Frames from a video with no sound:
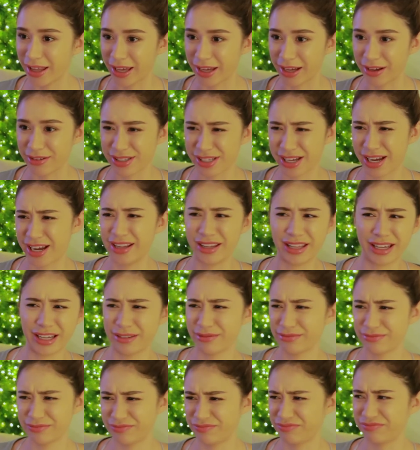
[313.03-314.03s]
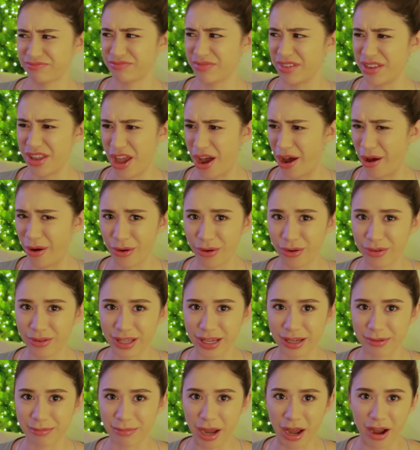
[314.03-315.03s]
Like, I was kind of like, no,
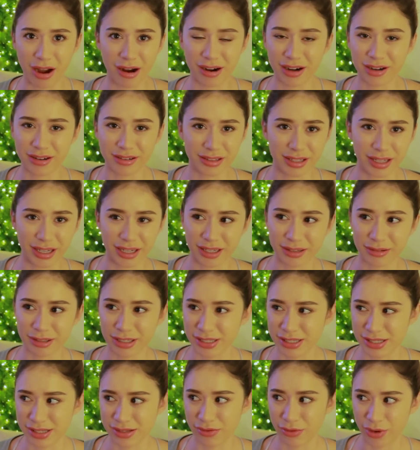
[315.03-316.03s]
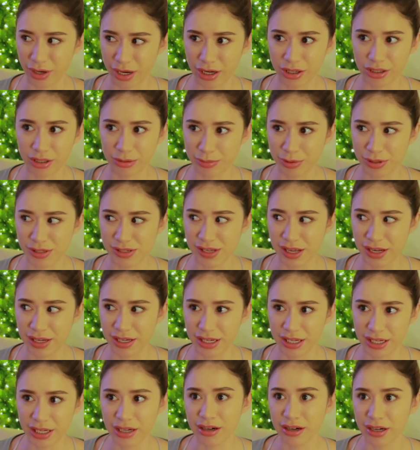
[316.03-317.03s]
like my heart like is
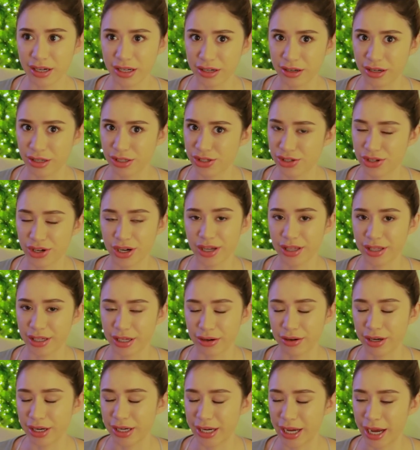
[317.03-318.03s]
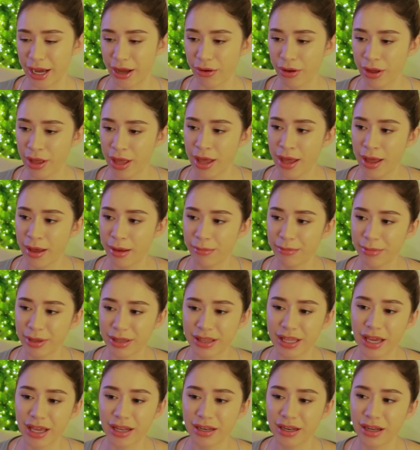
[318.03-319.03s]
100% here in Australia right now.
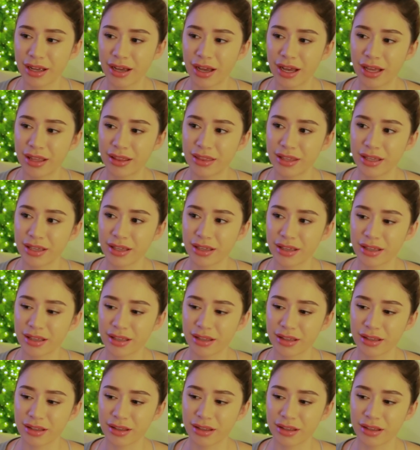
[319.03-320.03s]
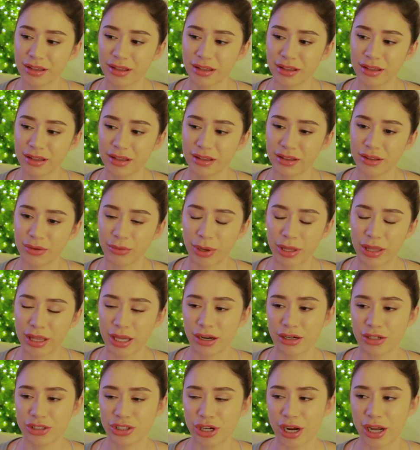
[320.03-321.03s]
But then I think the way
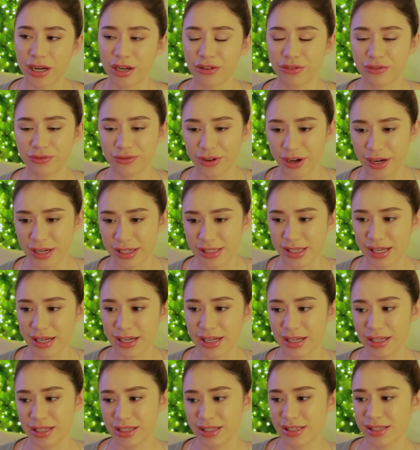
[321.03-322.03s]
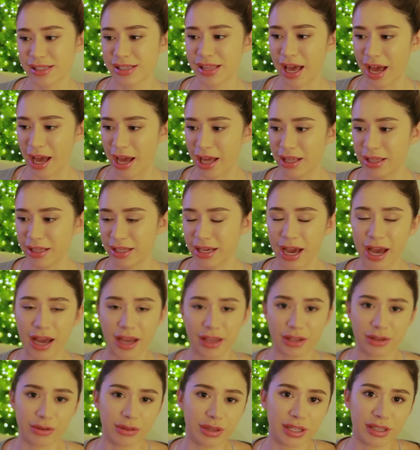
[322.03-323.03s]
they are trying to phrase it is that,
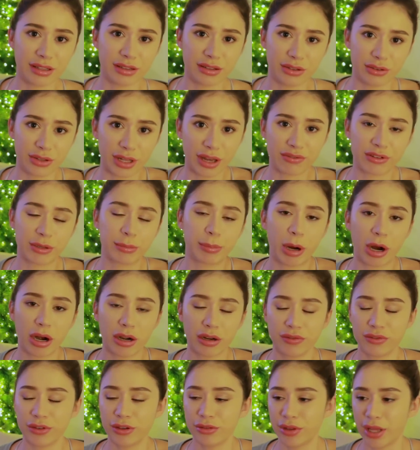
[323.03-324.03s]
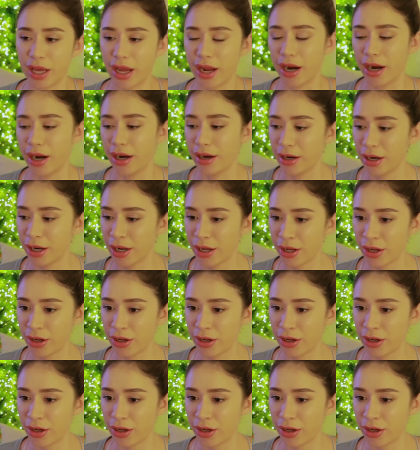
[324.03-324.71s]
yeah, you left a part of you there.